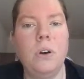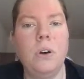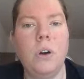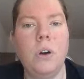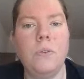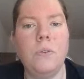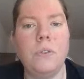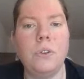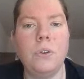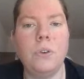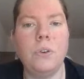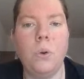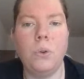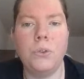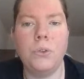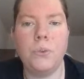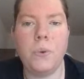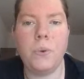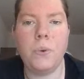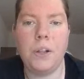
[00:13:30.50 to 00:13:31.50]
over the
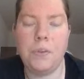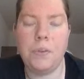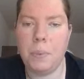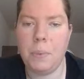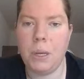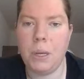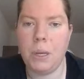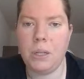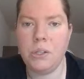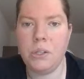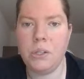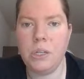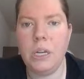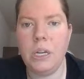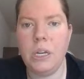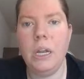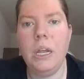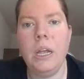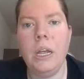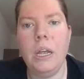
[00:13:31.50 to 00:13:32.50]
whole 12 months,
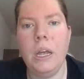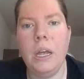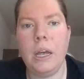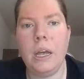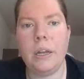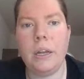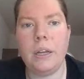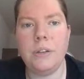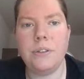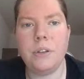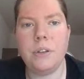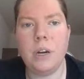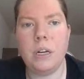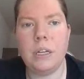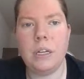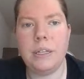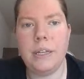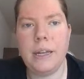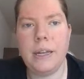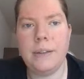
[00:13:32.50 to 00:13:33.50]
and I
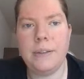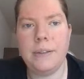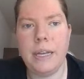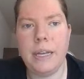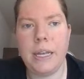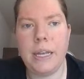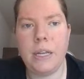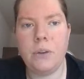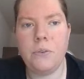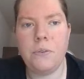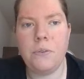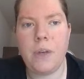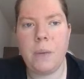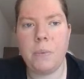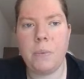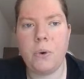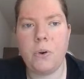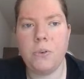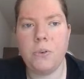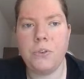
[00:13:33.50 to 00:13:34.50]
started that in
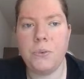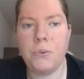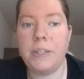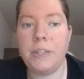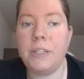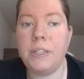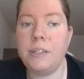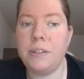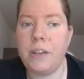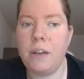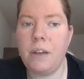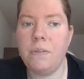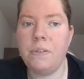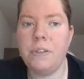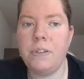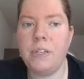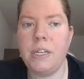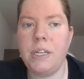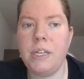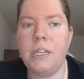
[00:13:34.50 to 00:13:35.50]
November of
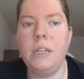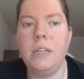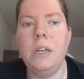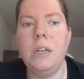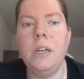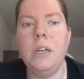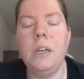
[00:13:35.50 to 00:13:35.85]
2017,